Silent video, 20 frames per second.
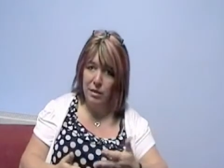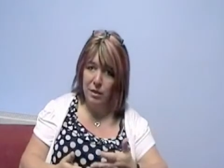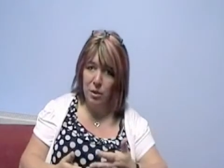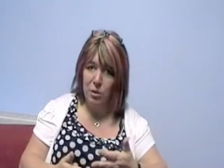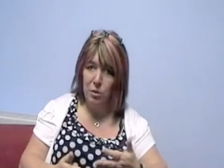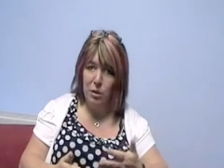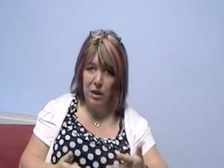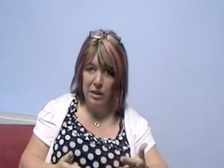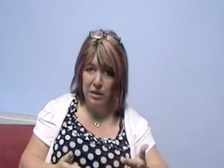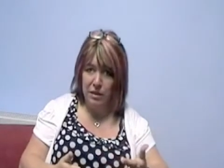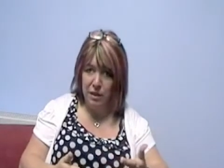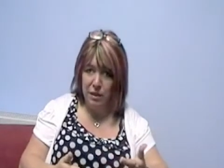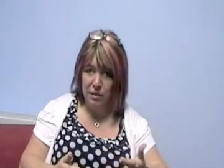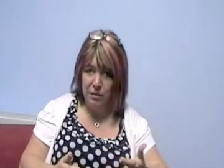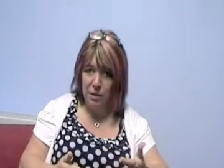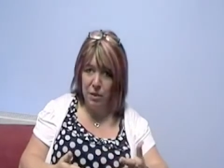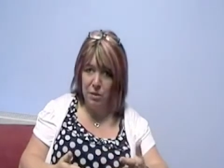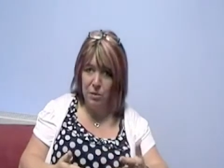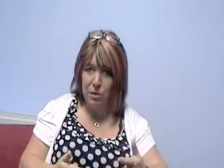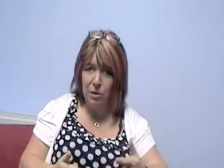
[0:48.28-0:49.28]
who will answer your
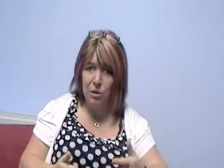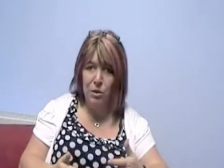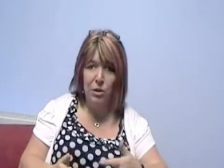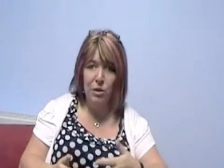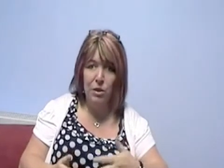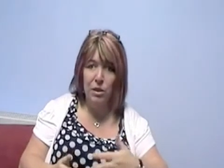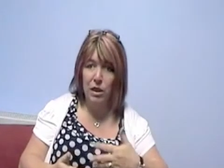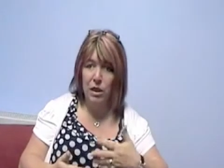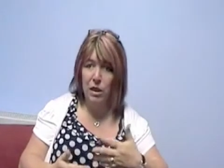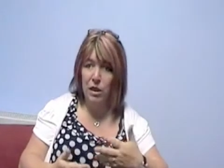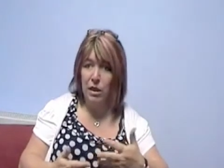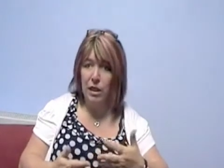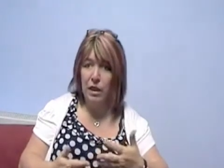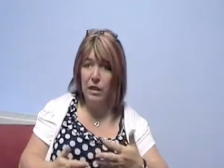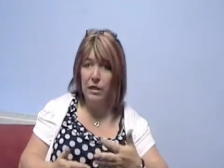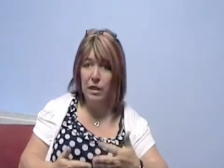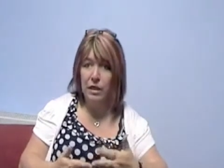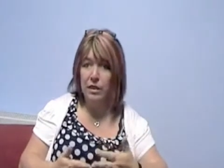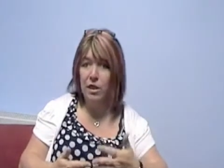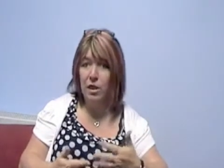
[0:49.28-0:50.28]
phone call.
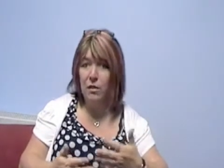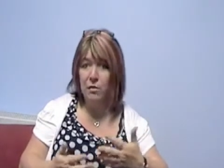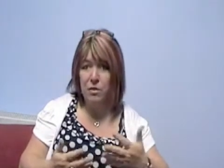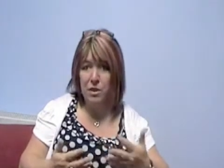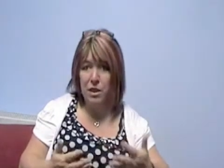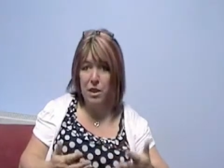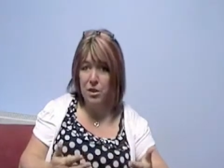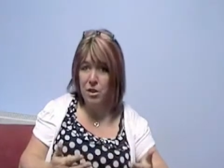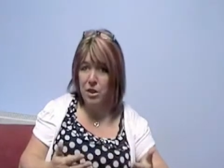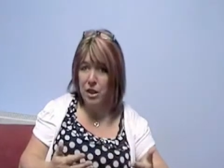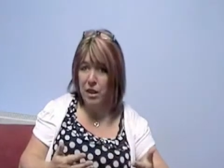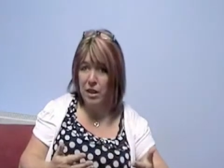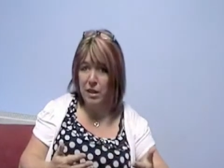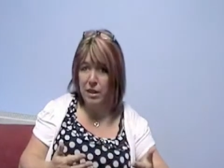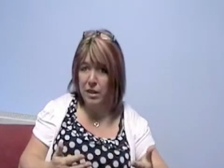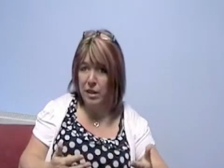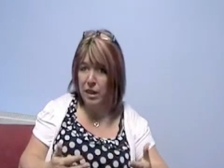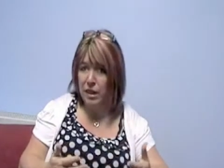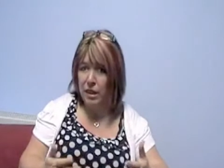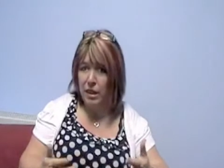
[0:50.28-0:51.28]
If there's
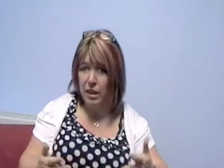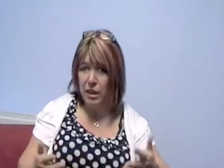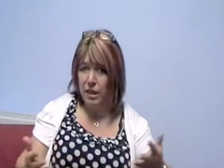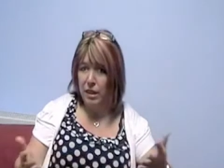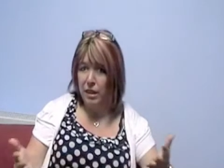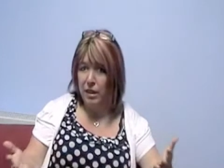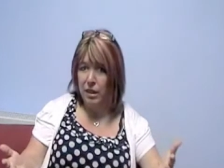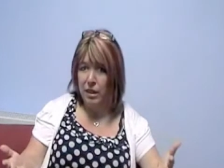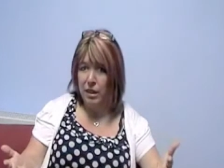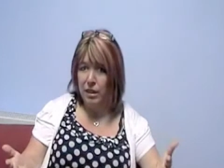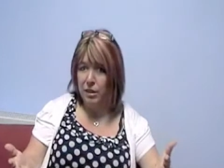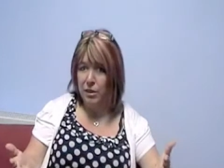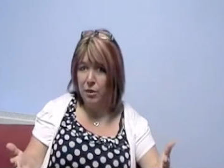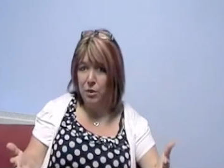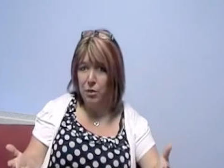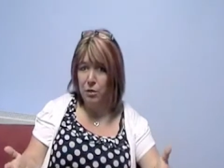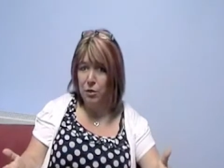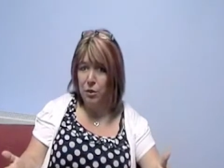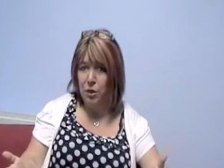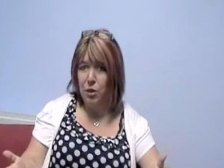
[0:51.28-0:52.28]
confidentiality,
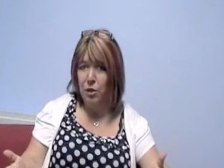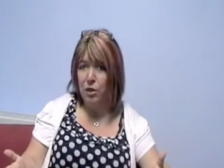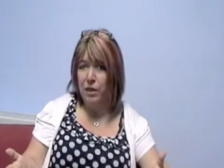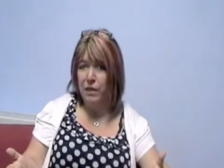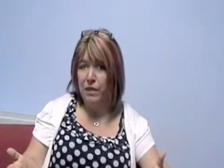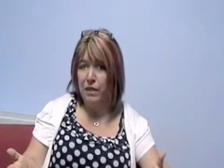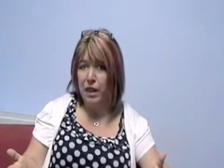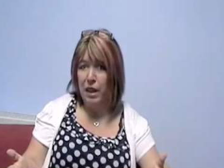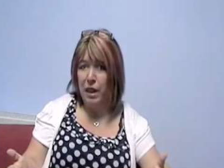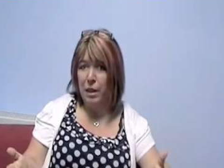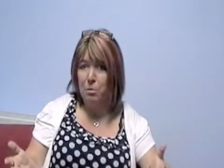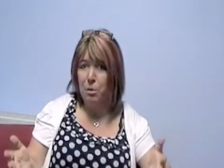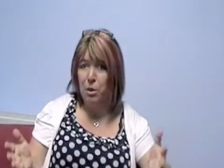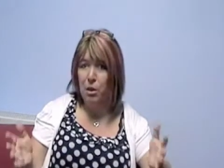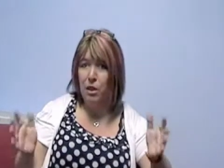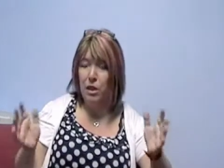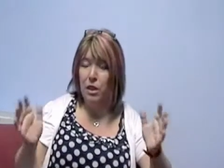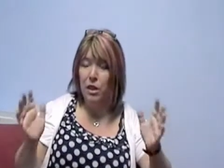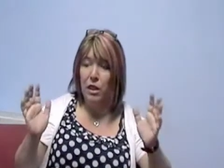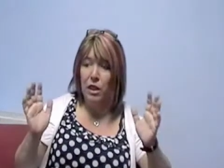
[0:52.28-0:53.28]
stuff's all in there. But
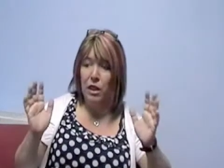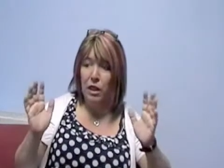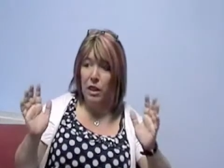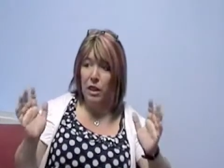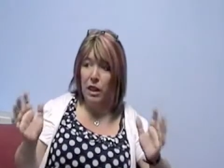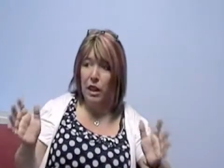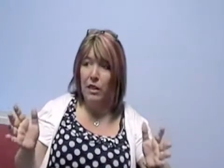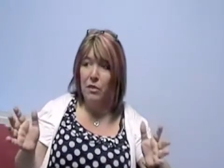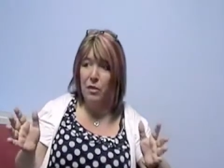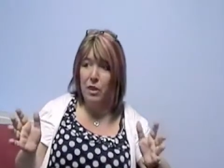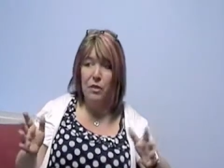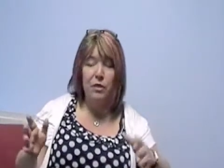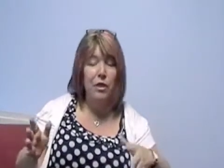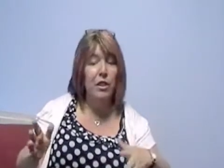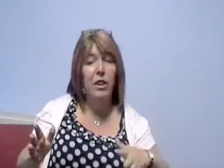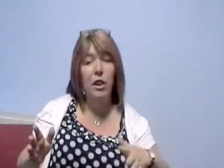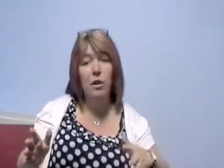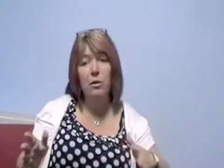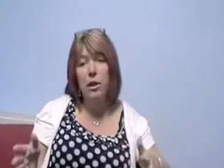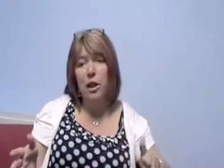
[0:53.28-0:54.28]
you, even if you
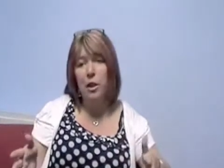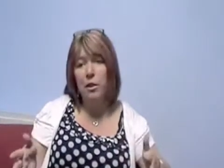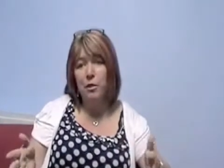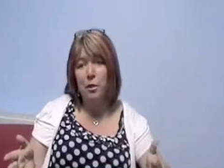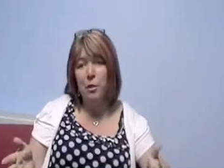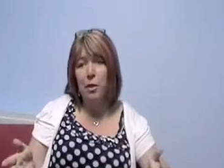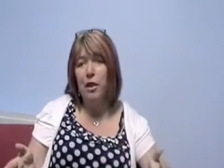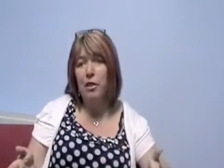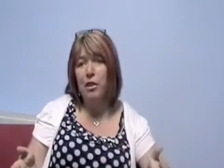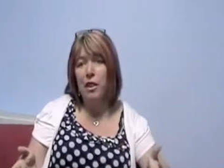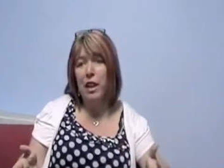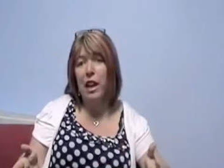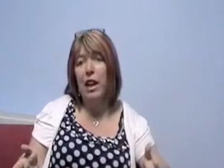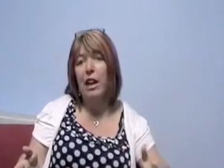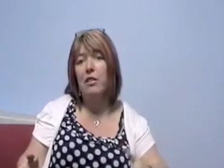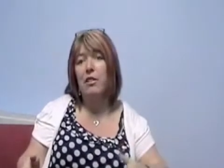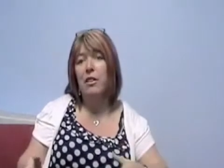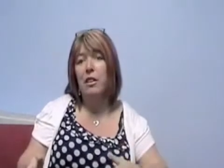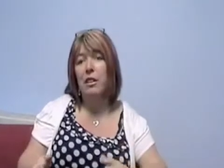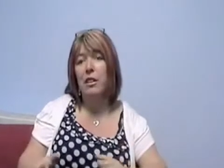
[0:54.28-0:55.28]
don't know if you are a
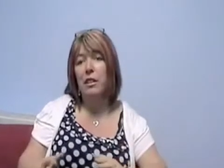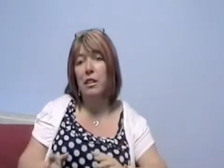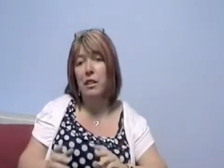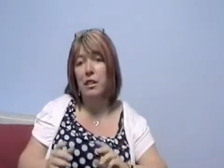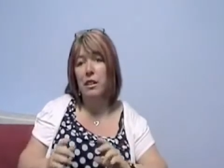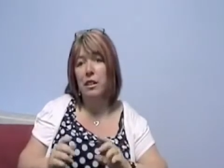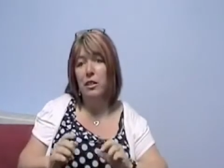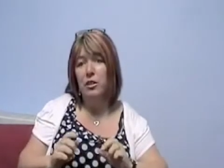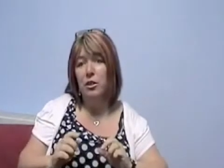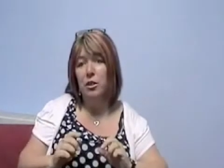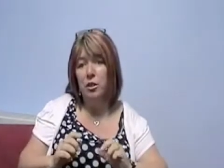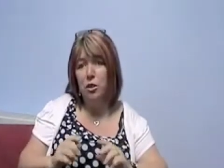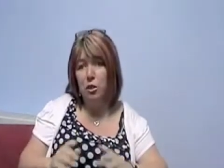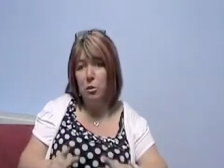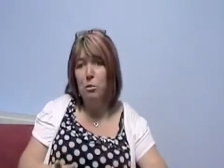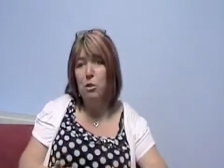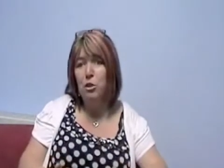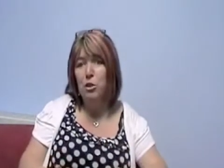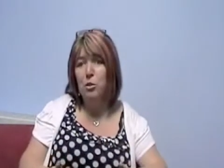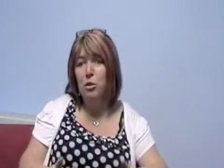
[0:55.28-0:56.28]
carer, just
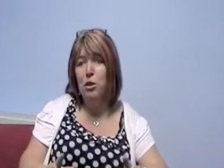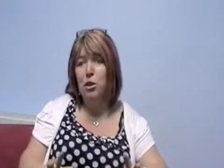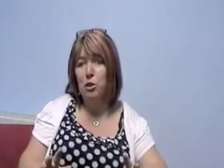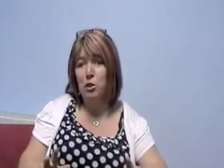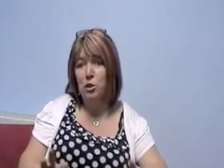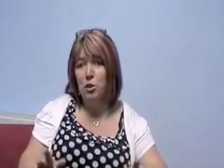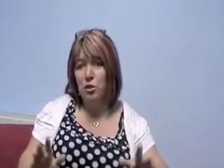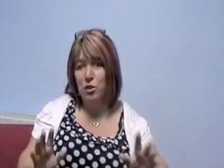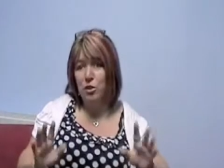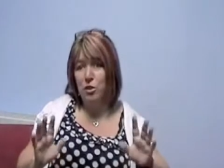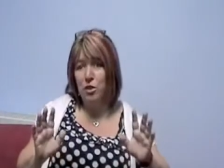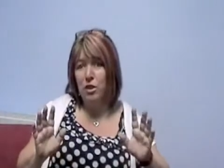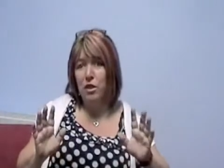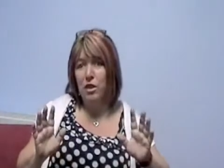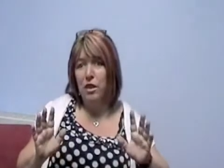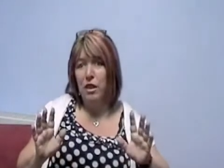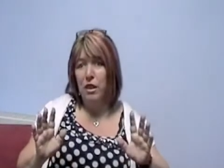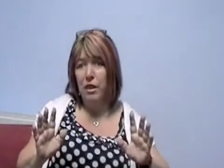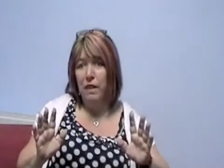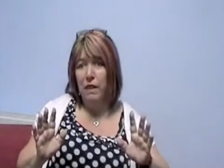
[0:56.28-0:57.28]
come through doors.
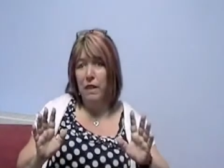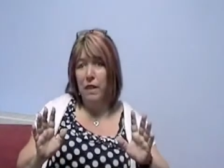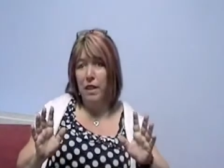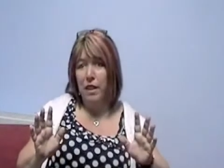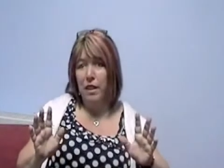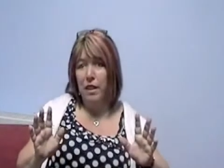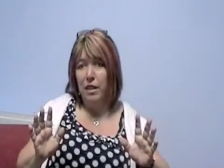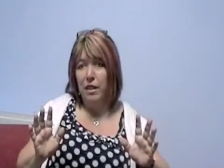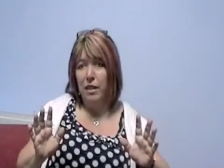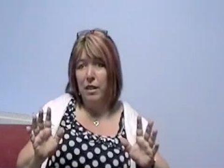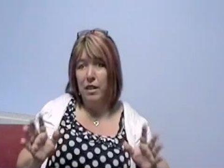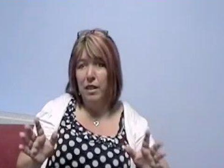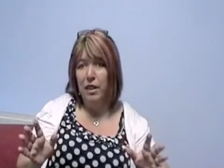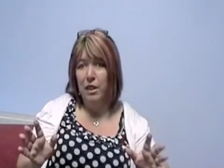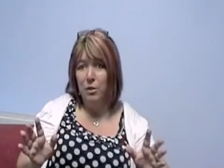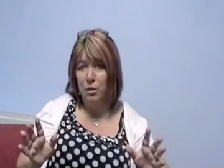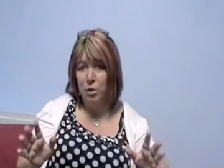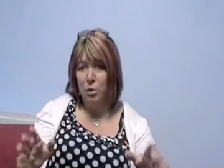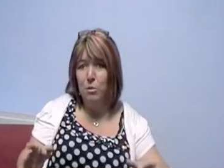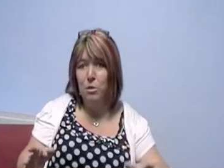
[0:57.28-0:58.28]
You
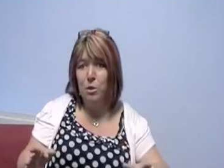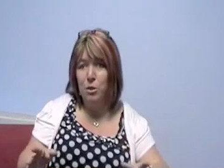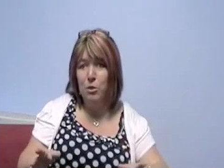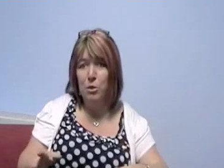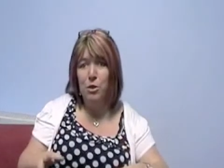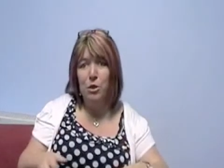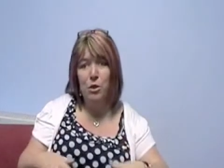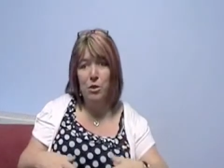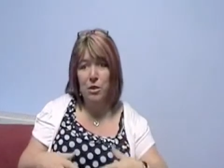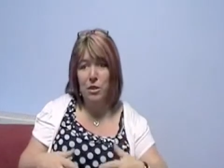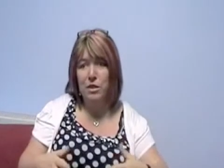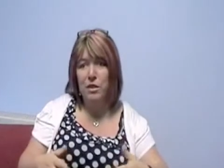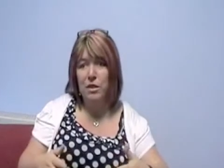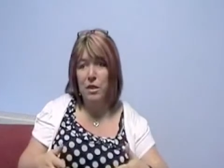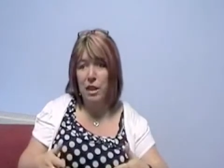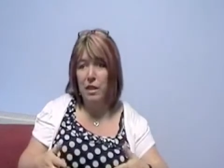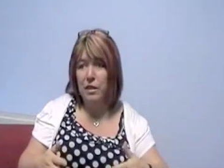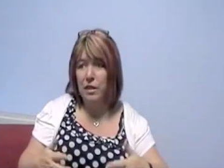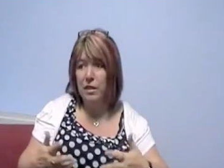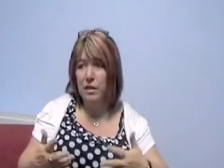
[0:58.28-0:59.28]
know, come through doors and
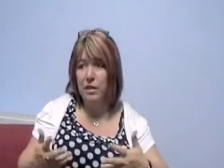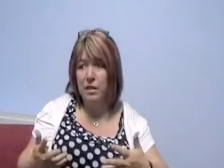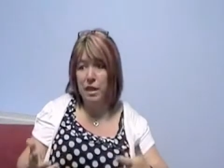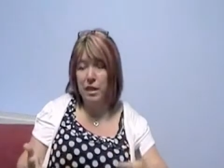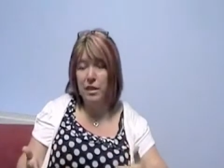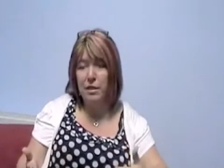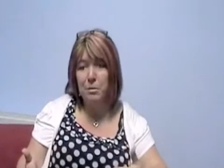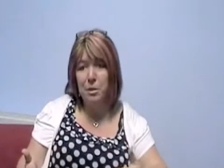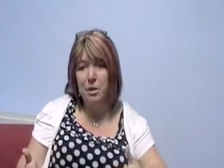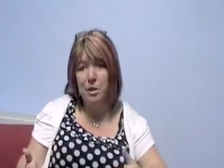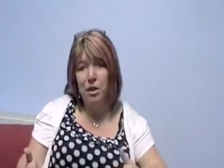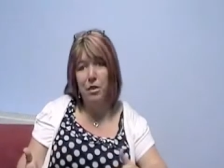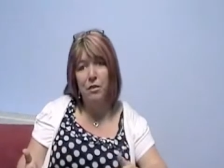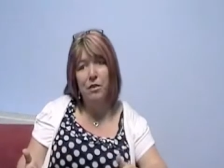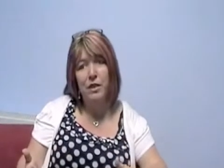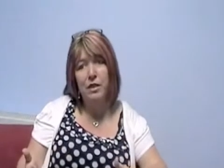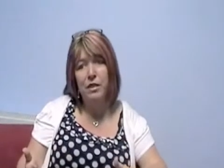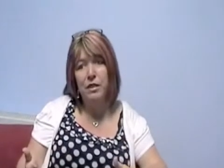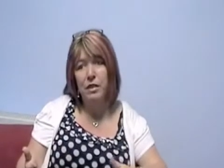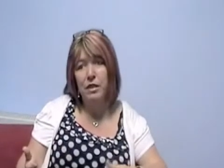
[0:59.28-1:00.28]
see. There's assessment
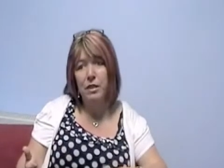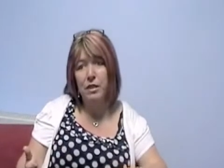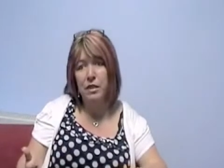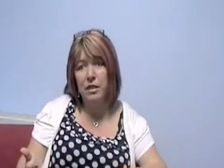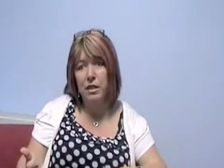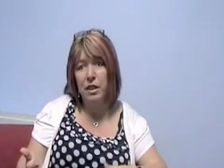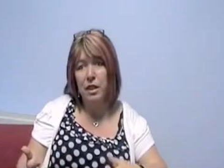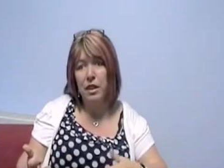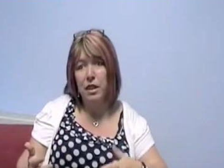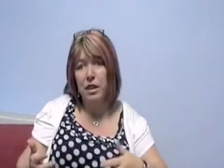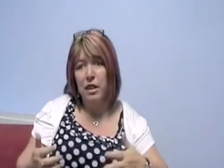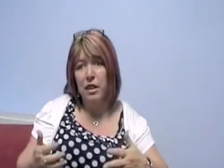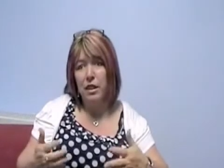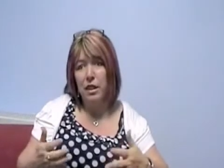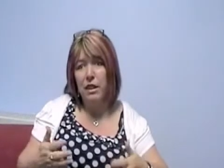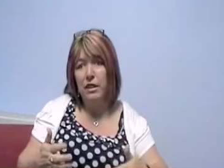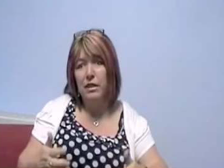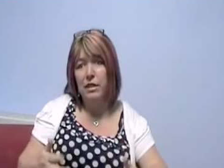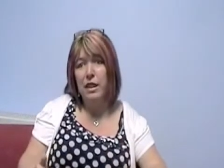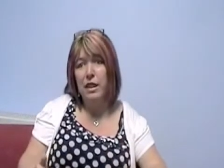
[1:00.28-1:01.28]
officers. It's